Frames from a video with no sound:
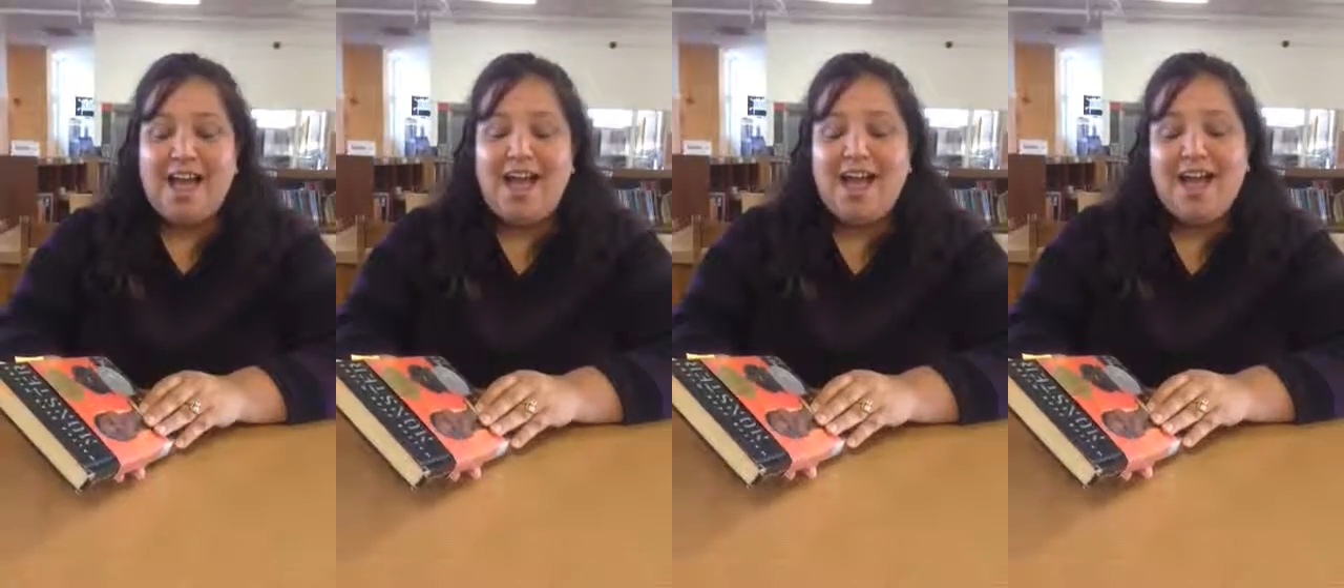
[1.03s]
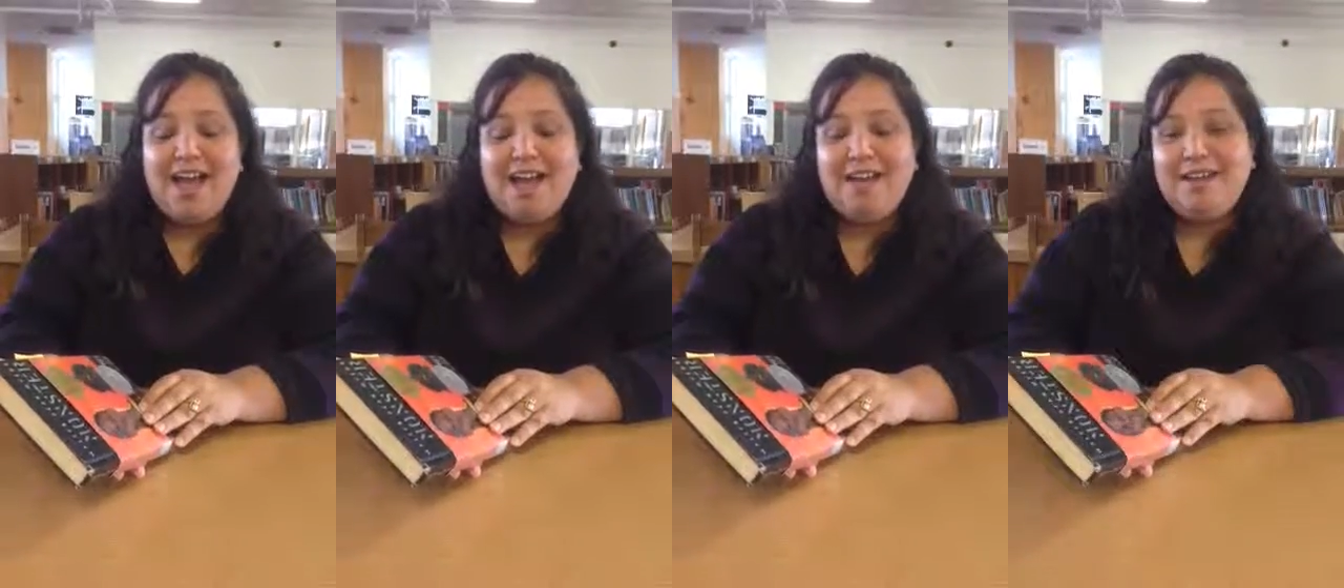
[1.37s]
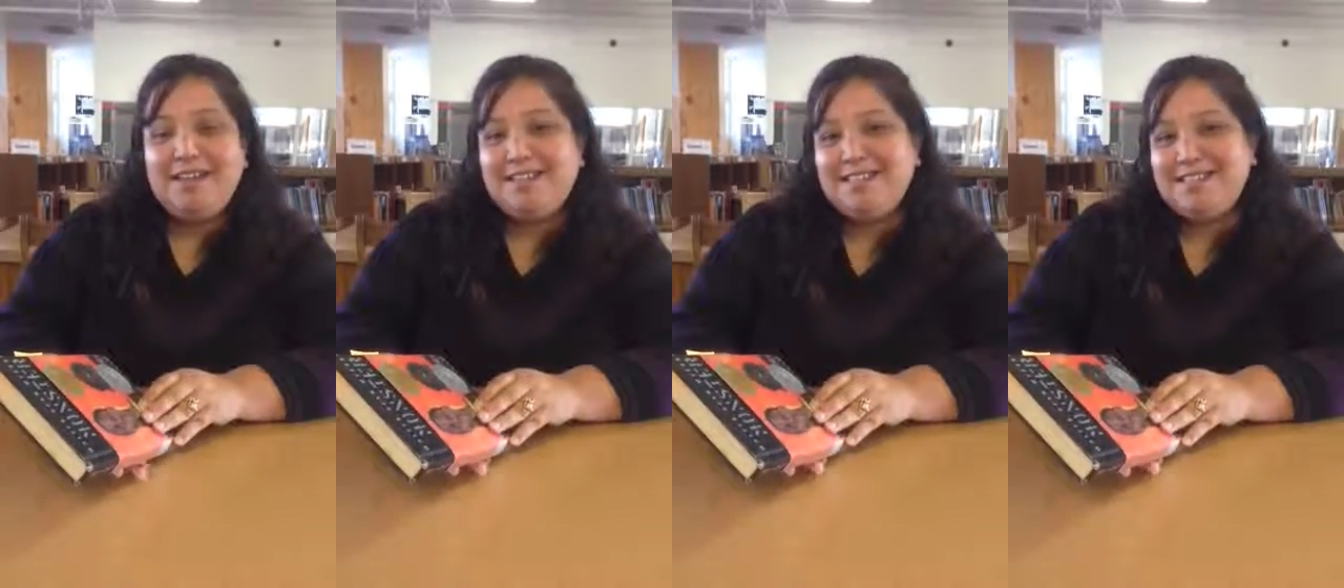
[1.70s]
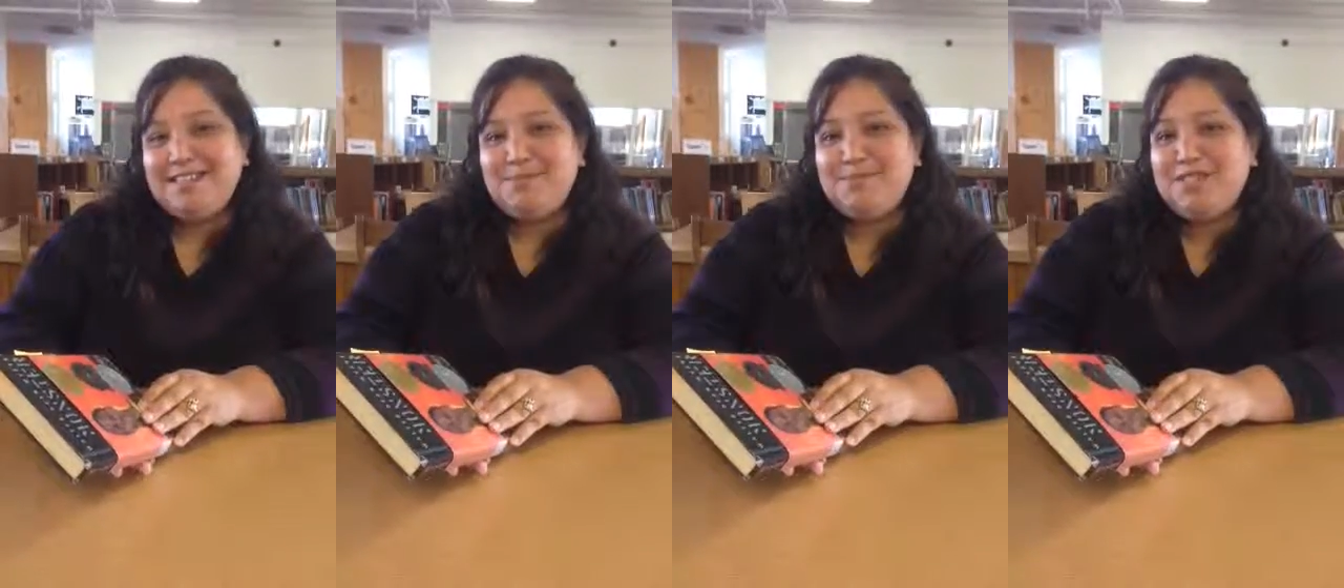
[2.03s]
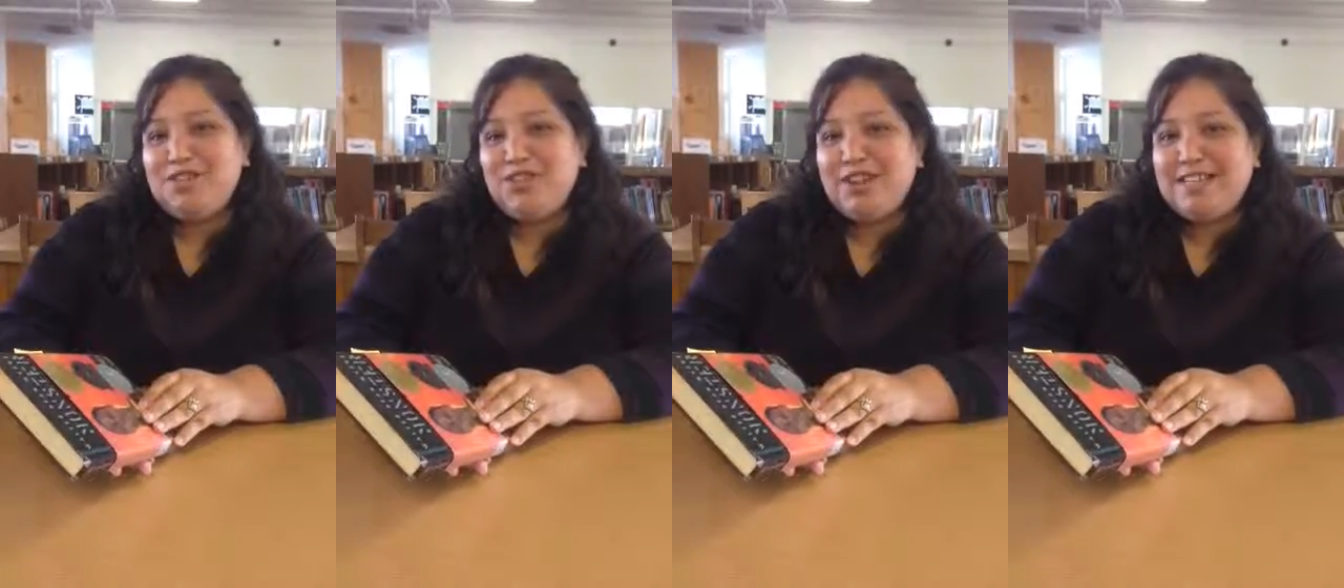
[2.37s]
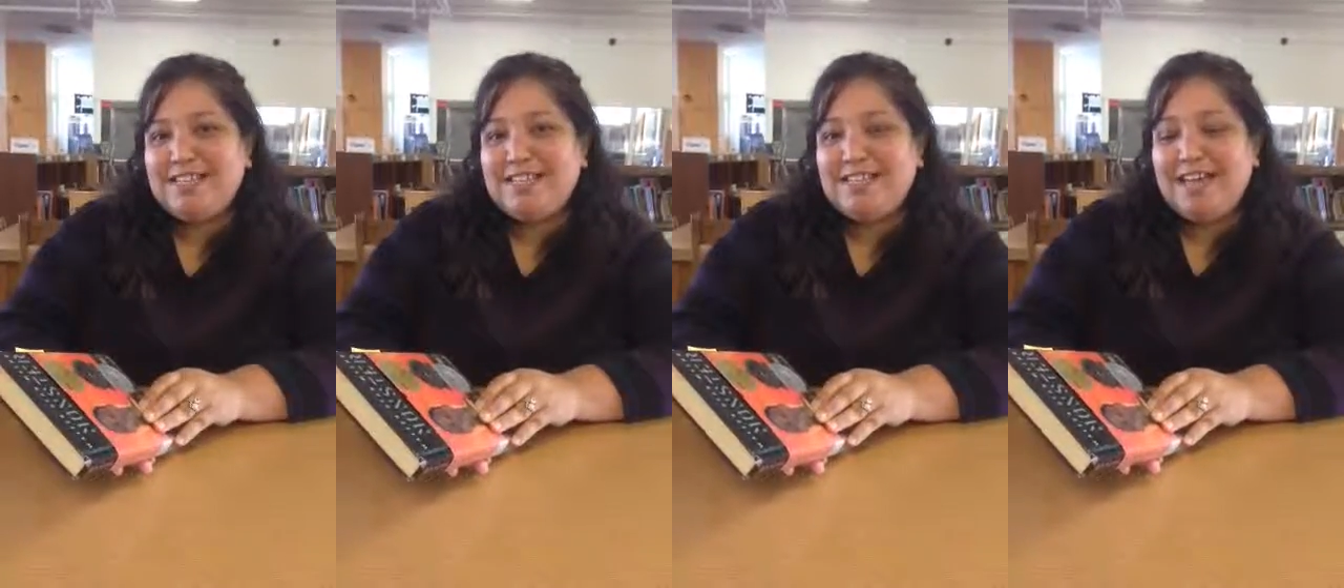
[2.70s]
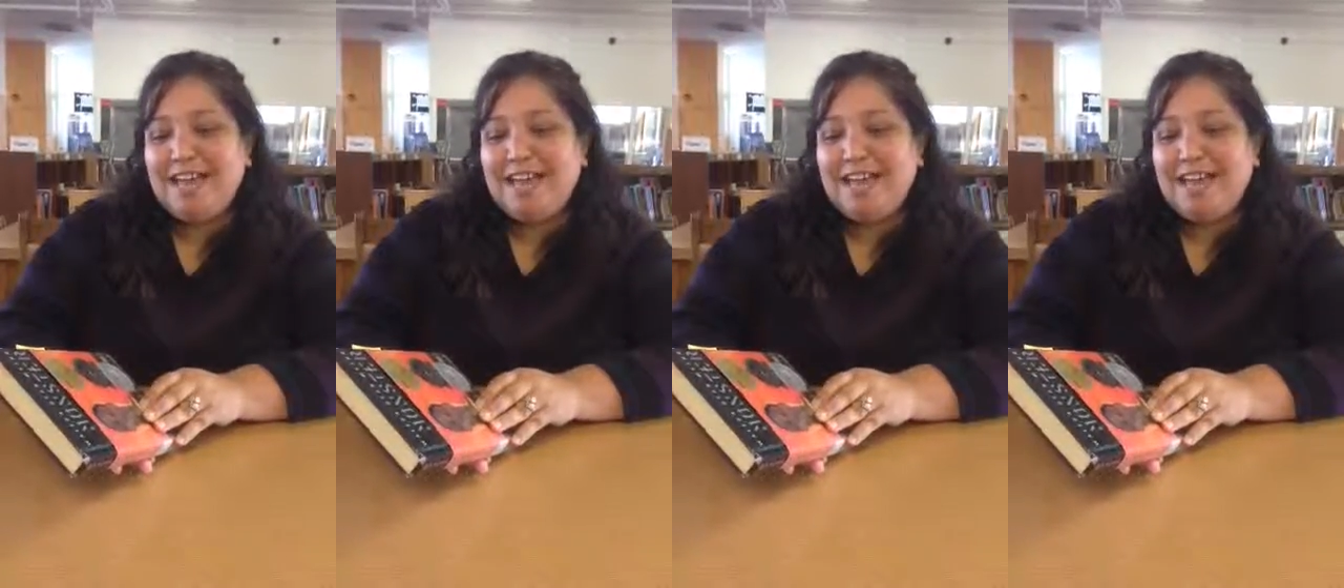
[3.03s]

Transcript: Hi, this is Miss Tracy,